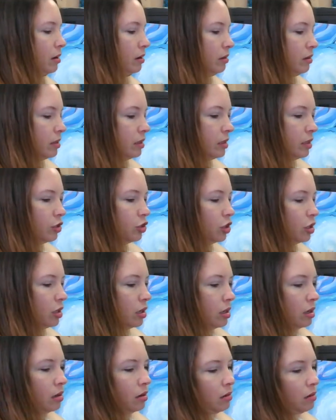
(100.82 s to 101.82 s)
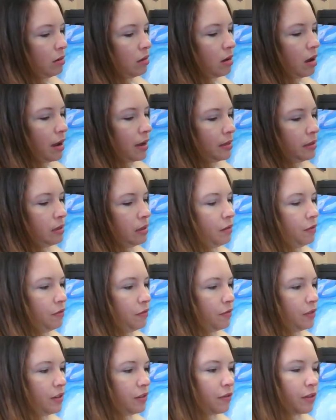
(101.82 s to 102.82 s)
stitching, all kinds of
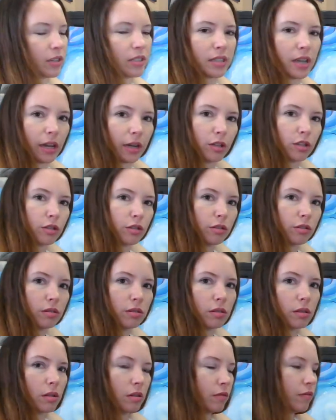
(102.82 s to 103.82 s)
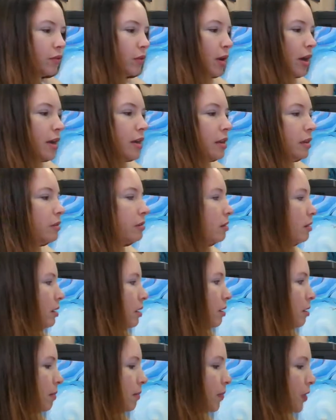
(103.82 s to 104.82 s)
different textures and varieties on
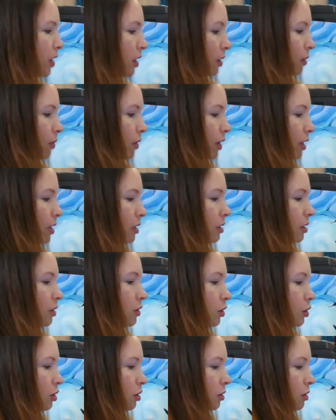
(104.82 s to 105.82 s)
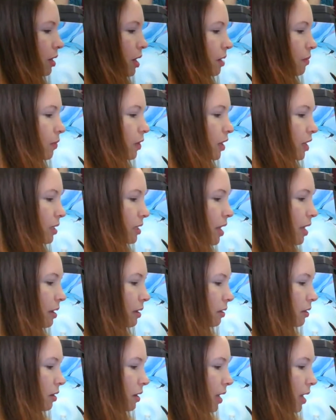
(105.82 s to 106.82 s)
here. We're going to set the shoe down, we're going to take
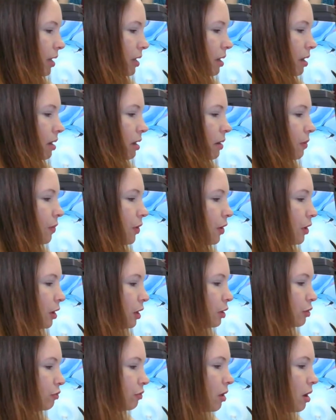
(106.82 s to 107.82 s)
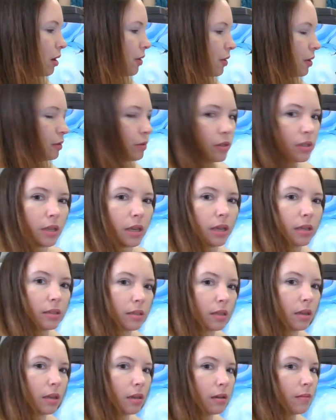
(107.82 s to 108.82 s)
a look at it, and we're going to draw those things
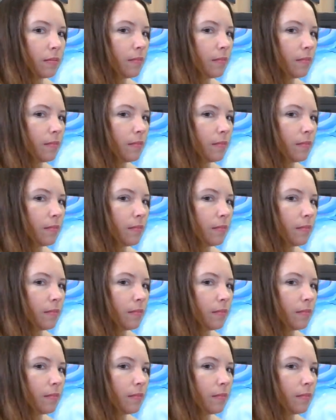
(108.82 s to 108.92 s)
in.